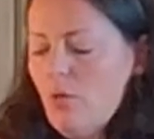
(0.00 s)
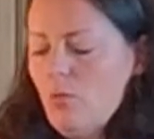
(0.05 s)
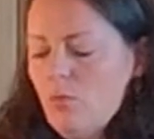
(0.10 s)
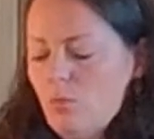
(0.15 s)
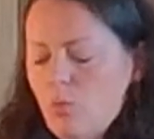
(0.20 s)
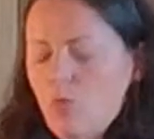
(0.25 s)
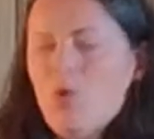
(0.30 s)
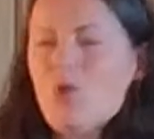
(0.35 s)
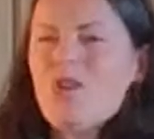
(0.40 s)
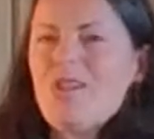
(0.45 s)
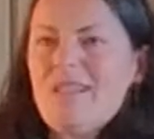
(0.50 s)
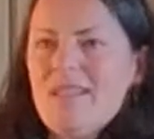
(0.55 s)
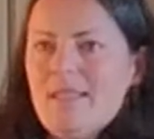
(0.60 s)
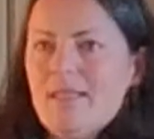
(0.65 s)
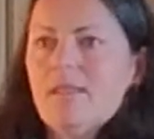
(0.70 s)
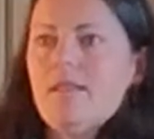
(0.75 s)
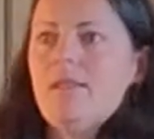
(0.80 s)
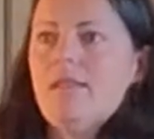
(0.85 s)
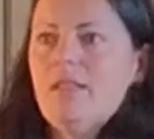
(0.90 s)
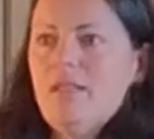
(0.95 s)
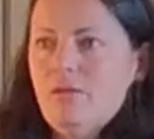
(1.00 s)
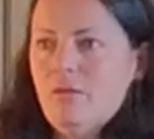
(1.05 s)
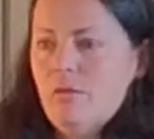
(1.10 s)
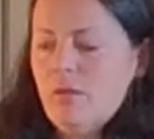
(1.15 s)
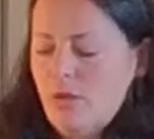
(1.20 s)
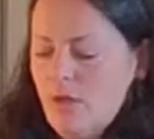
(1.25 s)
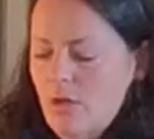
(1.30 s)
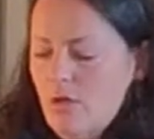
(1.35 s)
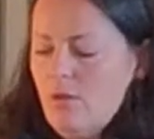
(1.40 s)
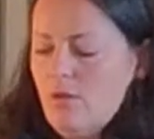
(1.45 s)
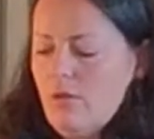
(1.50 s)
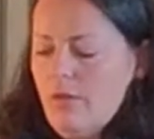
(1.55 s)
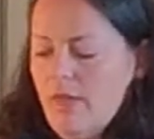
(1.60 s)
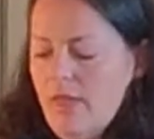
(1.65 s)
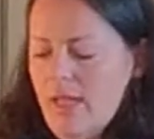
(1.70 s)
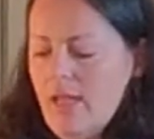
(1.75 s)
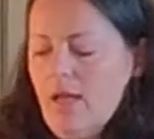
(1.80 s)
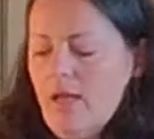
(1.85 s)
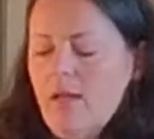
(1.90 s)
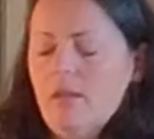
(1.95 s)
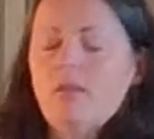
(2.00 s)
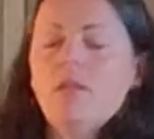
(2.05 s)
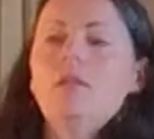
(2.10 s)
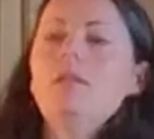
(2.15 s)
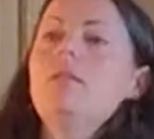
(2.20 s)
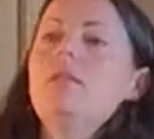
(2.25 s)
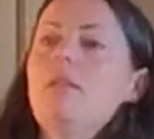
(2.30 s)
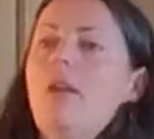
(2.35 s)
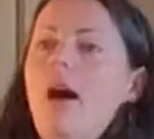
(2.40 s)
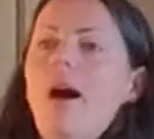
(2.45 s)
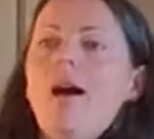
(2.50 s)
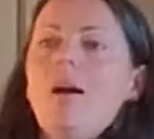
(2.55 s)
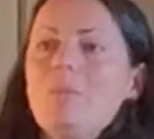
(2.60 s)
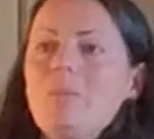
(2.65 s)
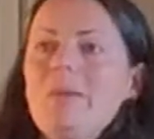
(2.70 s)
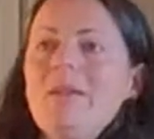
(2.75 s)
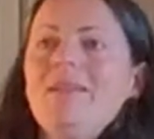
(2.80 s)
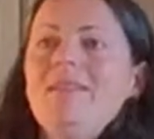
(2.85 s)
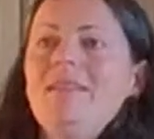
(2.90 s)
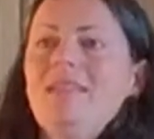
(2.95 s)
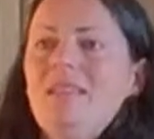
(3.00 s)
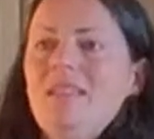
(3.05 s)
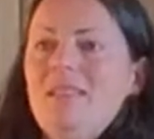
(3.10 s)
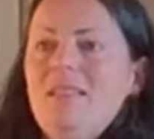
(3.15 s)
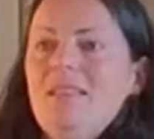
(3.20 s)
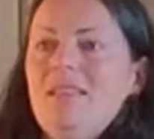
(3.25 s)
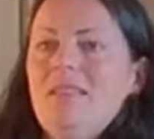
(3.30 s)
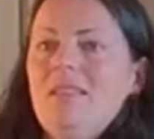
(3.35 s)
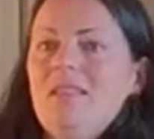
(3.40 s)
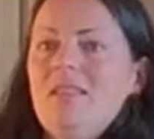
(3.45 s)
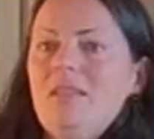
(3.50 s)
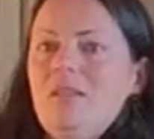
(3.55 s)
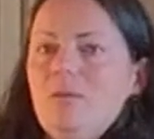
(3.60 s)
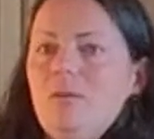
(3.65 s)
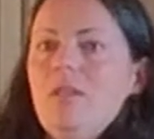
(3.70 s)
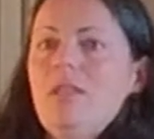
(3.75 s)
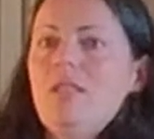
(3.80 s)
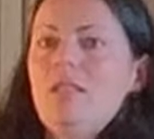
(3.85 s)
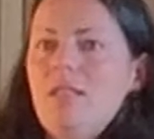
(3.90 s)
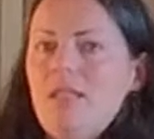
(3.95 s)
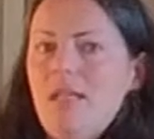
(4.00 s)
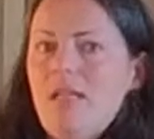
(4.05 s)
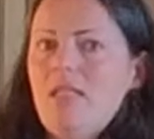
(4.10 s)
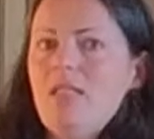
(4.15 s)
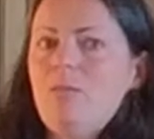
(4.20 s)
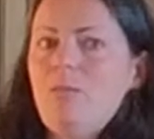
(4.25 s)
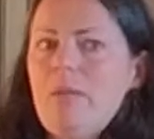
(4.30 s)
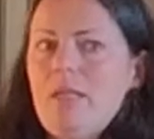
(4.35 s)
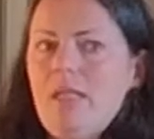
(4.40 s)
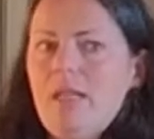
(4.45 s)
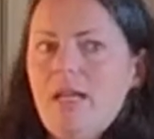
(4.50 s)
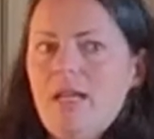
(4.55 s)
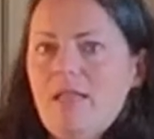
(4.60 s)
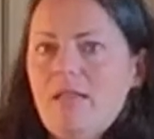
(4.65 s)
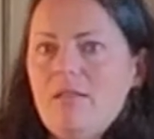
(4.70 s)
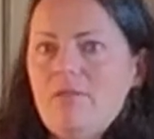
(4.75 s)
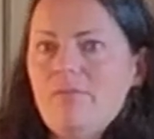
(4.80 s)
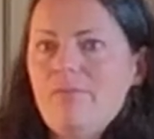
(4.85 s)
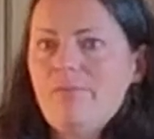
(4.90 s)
War is a difficult thing to stop once it has begun.